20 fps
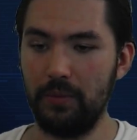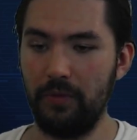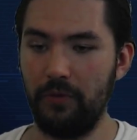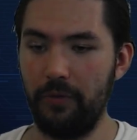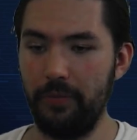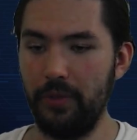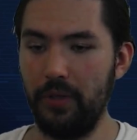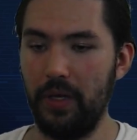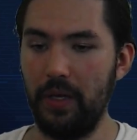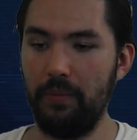from
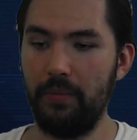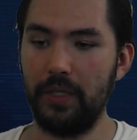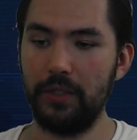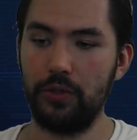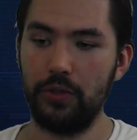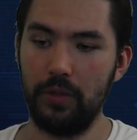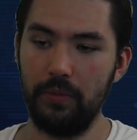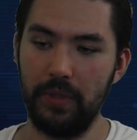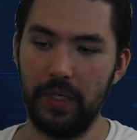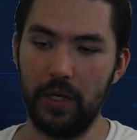your hand by
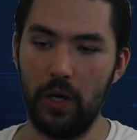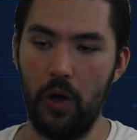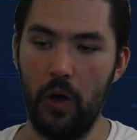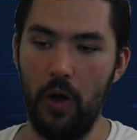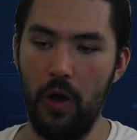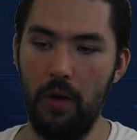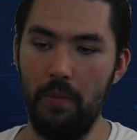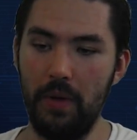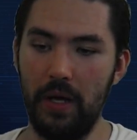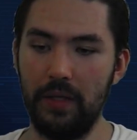tributing
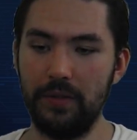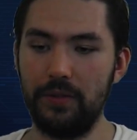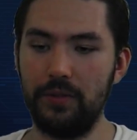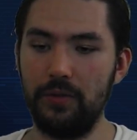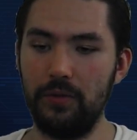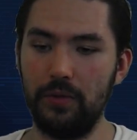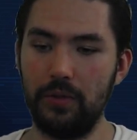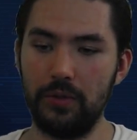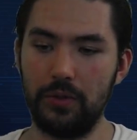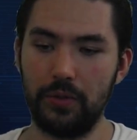all monsters you
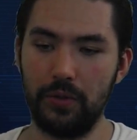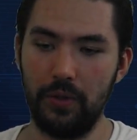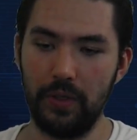control.